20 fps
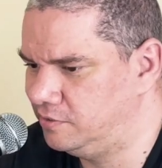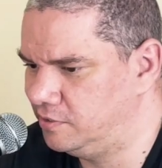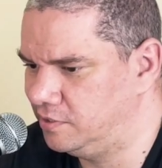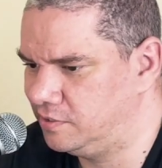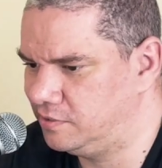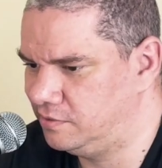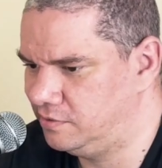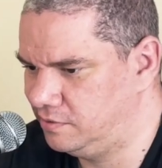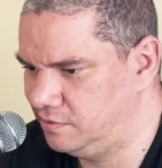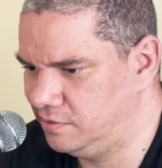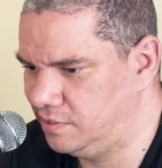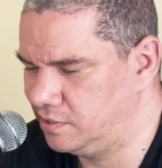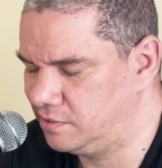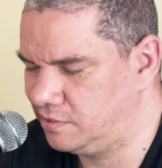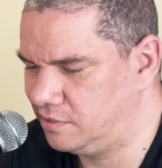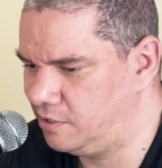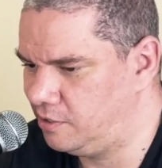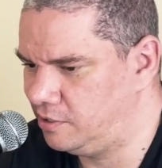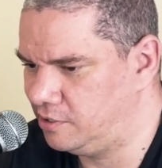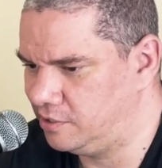The
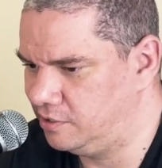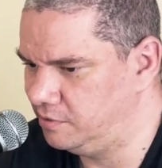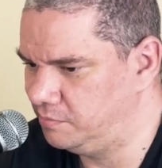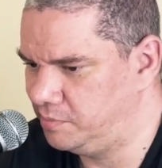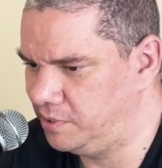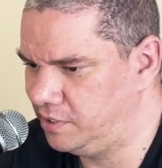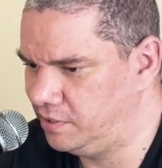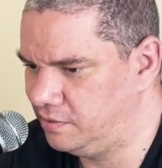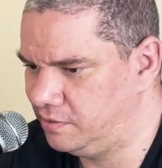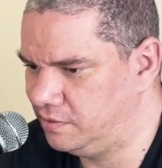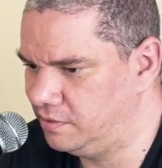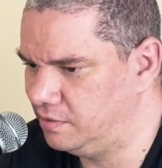car could be.